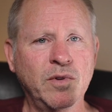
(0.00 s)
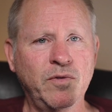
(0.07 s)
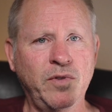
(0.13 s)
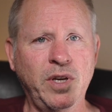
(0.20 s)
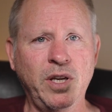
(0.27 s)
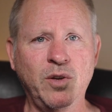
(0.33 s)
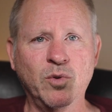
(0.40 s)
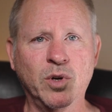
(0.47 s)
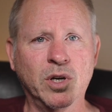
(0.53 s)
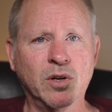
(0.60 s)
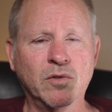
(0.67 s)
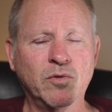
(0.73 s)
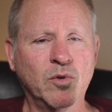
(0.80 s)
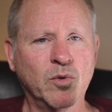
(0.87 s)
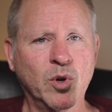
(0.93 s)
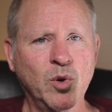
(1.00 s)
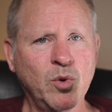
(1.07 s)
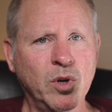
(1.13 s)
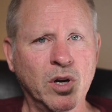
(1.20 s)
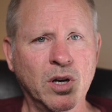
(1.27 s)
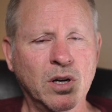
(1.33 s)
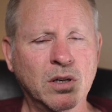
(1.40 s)
V12 road
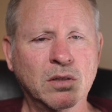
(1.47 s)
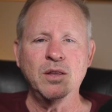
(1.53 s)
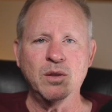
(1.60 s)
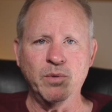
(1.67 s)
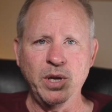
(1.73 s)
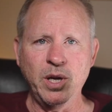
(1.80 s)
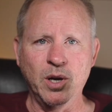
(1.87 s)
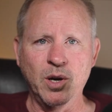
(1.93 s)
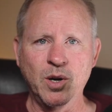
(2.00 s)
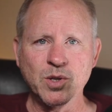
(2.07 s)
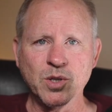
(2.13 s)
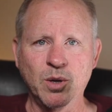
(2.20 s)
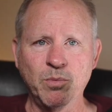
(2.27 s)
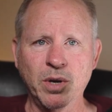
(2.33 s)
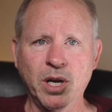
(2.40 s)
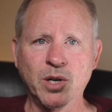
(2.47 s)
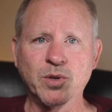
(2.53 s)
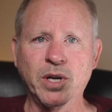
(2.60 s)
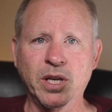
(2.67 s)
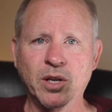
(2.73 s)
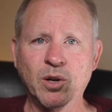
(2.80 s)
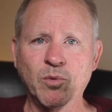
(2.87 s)
car. 3 cars on Bring a
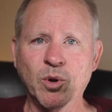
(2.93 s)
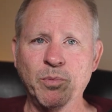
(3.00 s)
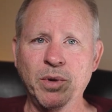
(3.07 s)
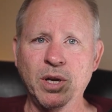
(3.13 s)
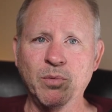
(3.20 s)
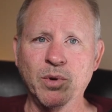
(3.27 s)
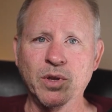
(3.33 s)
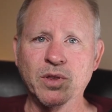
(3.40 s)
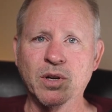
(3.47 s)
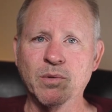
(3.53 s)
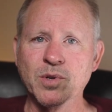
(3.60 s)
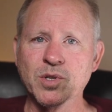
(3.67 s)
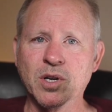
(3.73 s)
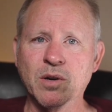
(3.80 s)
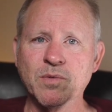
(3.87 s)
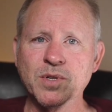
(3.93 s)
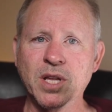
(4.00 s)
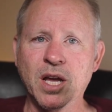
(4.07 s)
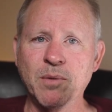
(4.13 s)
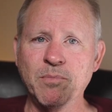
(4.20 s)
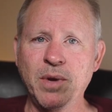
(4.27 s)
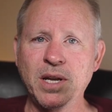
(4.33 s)
Trailer were bid with their reserves
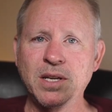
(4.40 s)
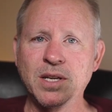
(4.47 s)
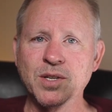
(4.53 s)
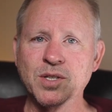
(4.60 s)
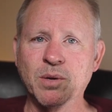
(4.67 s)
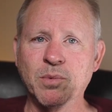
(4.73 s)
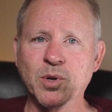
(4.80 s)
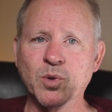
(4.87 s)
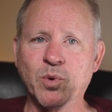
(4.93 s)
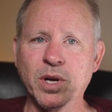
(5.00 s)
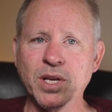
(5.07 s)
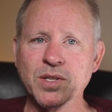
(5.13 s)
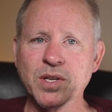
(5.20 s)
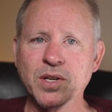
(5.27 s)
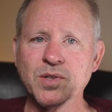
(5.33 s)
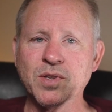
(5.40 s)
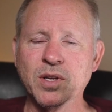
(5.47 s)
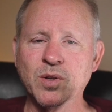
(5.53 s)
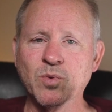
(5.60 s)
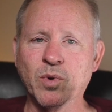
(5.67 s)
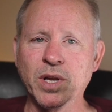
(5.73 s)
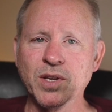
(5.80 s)
not met December 26th
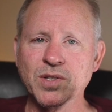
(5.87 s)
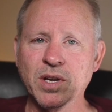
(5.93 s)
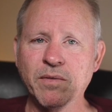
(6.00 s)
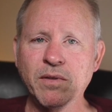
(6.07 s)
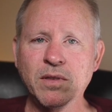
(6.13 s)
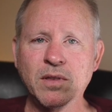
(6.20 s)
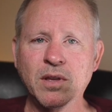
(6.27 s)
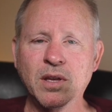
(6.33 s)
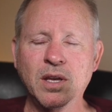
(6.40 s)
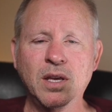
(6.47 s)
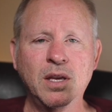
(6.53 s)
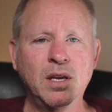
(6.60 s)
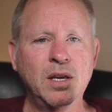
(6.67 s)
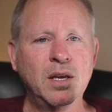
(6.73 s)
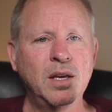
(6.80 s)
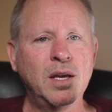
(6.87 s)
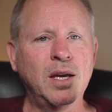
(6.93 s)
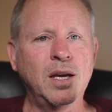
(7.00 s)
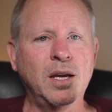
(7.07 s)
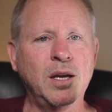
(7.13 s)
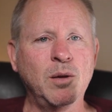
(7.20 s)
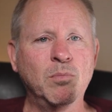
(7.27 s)
and 27th.
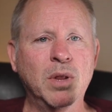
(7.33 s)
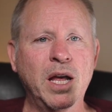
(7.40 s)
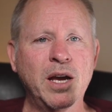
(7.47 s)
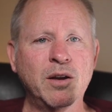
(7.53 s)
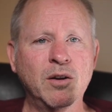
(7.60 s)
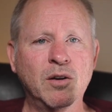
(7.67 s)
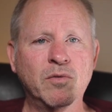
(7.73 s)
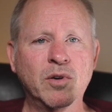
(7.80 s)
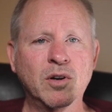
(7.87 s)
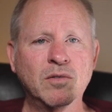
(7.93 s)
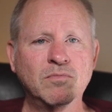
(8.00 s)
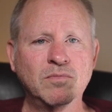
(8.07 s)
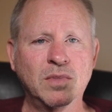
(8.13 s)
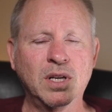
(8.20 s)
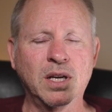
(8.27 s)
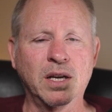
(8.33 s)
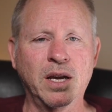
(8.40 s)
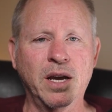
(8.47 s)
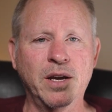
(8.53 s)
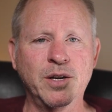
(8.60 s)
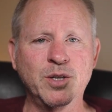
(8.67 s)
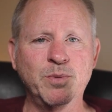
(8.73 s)
A black over,
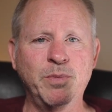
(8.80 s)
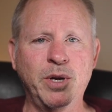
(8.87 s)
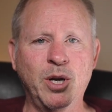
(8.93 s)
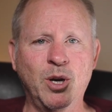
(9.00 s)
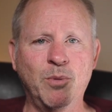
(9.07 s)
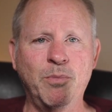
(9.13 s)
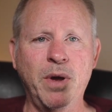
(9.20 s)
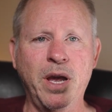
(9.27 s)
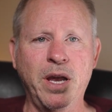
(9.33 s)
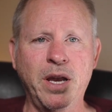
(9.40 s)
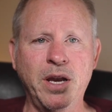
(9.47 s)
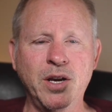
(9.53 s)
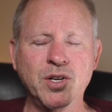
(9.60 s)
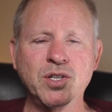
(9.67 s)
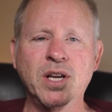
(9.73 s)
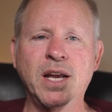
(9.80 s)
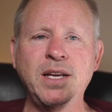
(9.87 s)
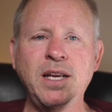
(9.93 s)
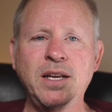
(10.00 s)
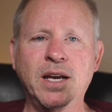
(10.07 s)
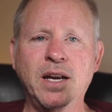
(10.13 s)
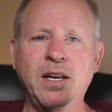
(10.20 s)
cashmere beige
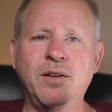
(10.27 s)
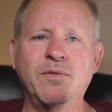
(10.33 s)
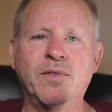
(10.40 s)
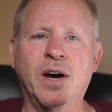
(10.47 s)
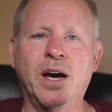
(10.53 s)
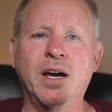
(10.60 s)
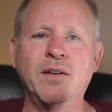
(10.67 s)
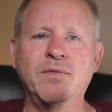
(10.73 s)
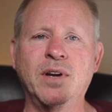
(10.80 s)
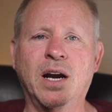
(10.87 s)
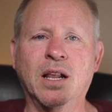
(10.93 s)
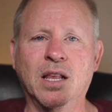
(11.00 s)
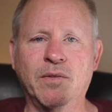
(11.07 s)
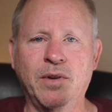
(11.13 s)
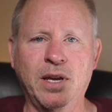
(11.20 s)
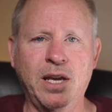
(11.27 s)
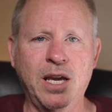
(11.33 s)
1995 911